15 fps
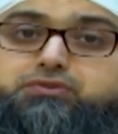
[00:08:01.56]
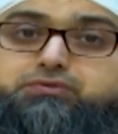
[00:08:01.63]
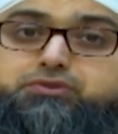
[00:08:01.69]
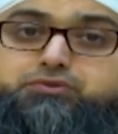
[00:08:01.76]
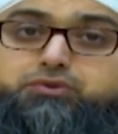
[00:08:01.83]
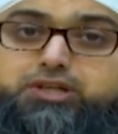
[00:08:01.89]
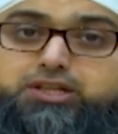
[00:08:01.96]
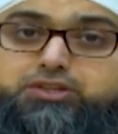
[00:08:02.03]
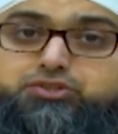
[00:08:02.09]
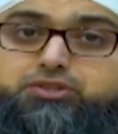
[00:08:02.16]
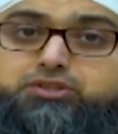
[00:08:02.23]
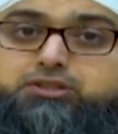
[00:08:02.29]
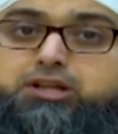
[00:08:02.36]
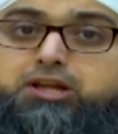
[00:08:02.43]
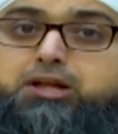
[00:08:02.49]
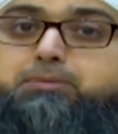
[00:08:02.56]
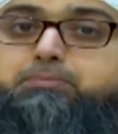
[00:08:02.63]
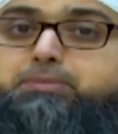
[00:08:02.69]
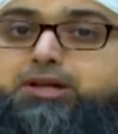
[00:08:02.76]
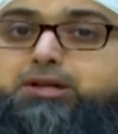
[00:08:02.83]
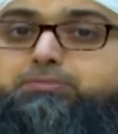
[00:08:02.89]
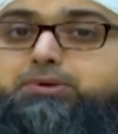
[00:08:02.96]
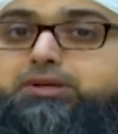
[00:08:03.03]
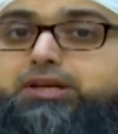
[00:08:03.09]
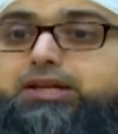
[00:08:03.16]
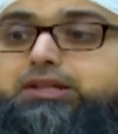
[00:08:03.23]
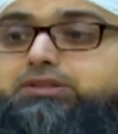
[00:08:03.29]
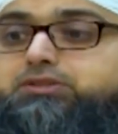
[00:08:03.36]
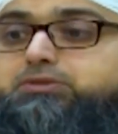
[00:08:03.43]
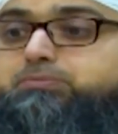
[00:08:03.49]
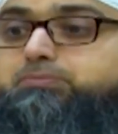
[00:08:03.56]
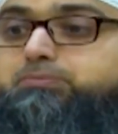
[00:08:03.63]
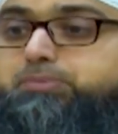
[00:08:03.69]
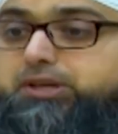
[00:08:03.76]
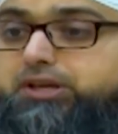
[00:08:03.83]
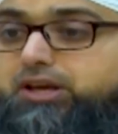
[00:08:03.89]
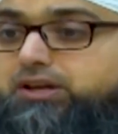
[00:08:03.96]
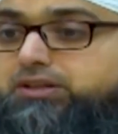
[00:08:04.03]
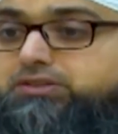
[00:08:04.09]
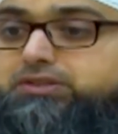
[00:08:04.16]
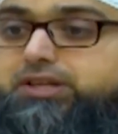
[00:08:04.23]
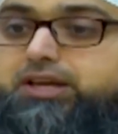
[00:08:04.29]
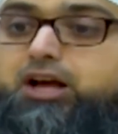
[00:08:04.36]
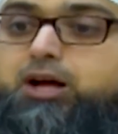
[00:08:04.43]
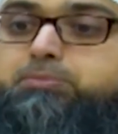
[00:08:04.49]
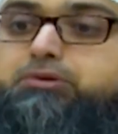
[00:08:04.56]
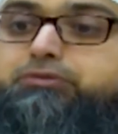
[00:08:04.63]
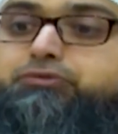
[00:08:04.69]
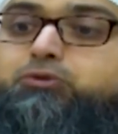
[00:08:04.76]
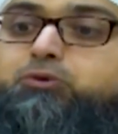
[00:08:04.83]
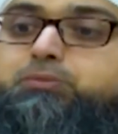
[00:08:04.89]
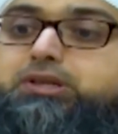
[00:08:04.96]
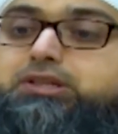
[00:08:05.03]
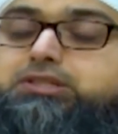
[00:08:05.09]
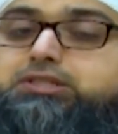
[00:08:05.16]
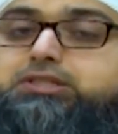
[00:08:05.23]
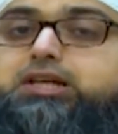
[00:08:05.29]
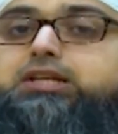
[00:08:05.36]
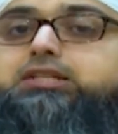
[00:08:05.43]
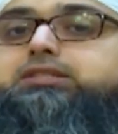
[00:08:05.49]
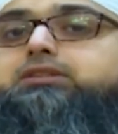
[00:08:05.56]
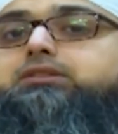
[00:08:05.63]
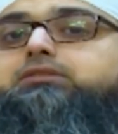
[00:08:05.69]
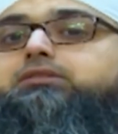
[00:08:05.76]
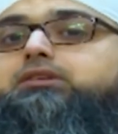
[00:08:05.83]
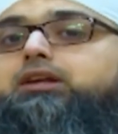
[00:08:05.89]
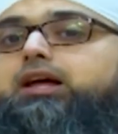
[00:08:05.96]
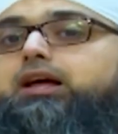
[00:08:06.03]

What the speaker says: of the religion, maybe it's because they are performing certain